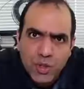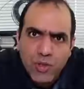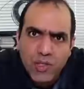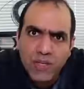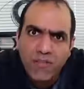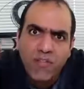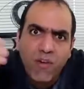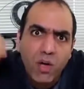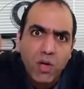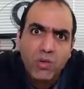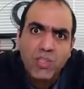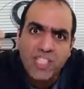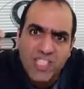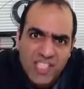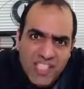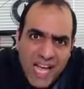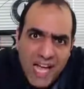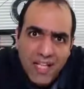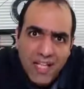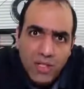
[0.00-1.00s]
actually follow the
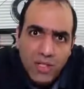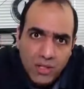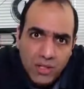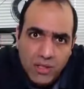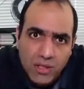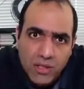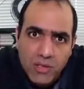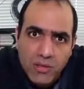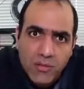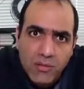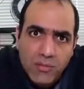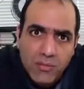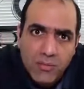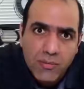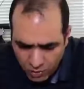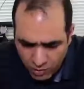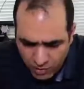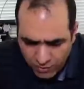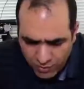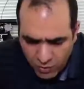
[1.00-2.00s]
standards.
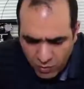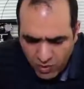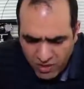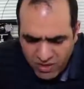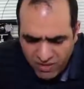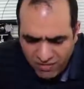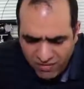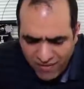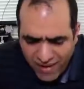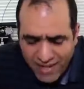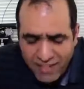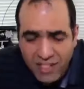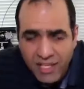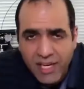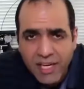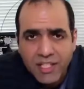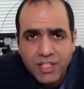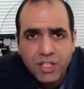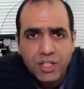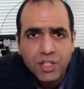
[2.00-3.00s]
So if she was in fact
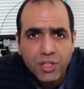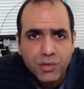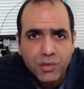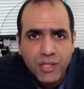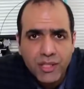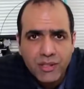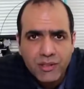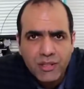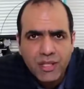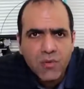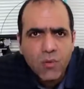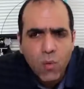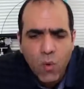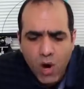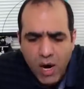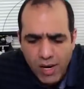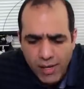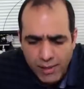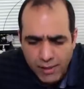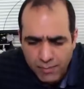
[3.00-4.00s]
electrocuted, then
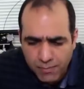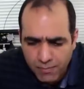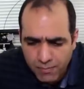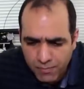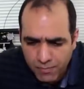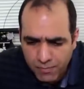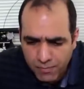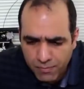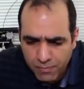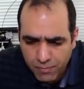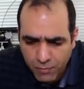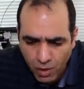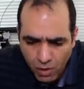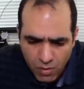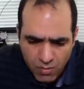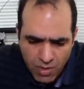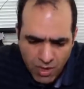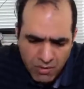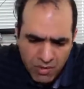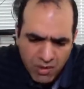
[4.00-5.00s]
why?
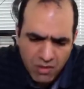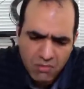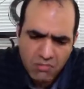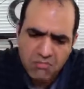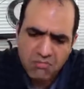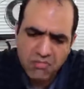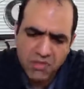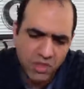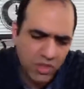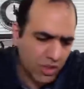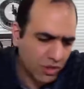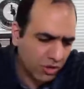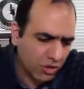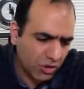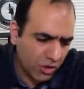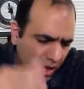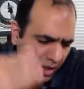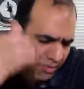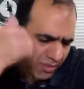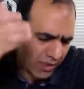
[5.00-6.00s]
Oh, maybe she
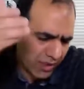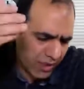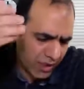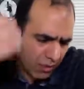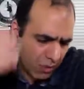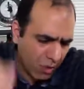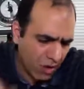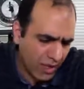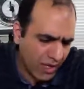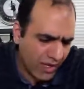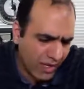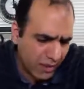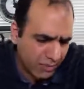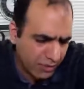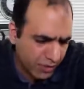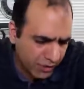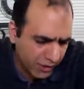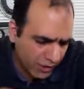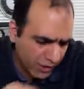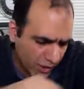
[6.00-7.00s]
dropped the wall
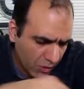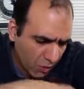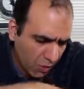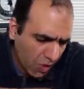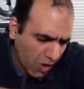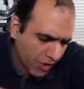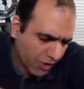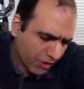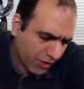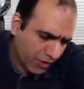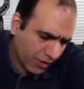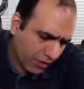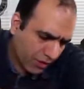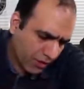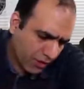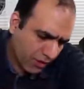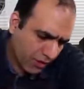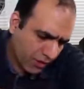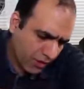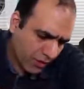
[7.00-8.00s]
adapter in the water,
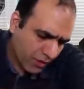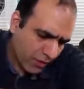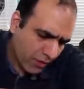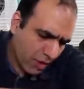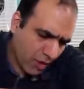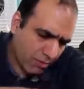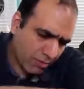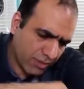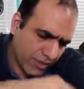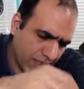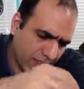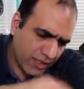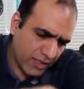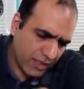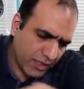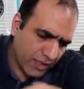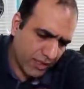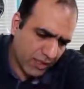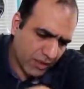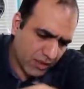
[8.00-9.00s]

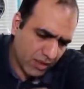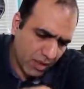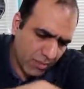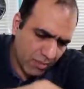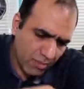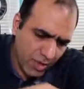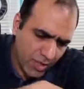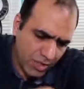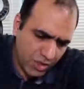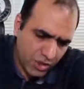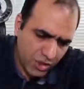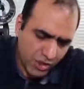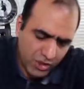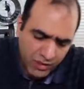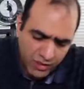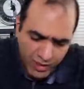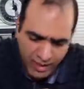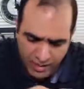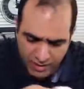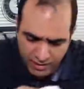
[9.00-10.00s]
completely submerged
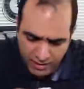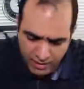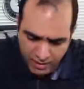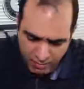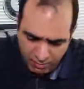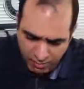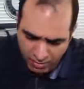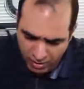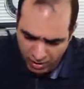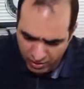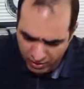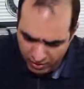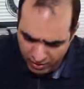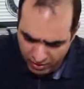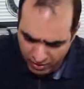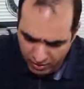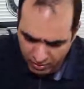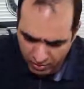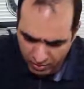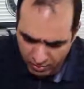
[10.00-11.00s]
it, and then plugged
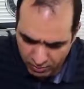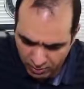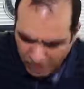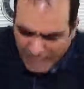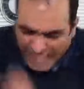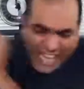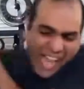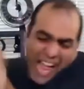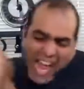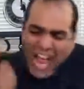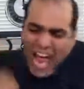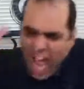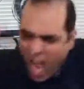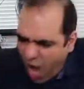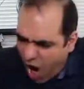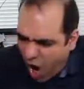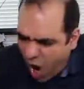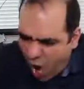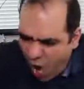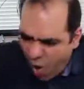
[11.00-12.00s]
it in.
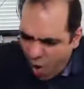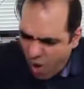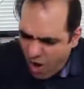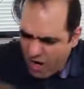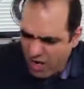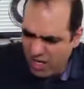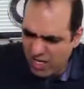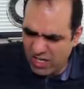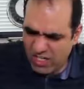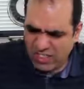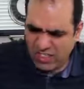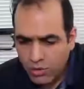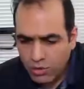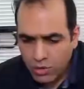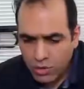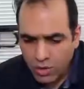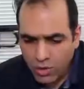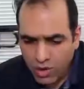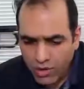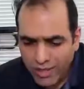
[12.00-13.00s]
Oh!
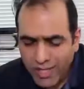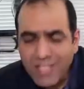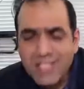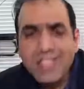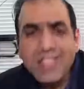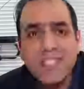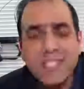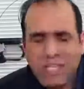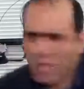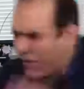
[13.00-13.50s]
So I guess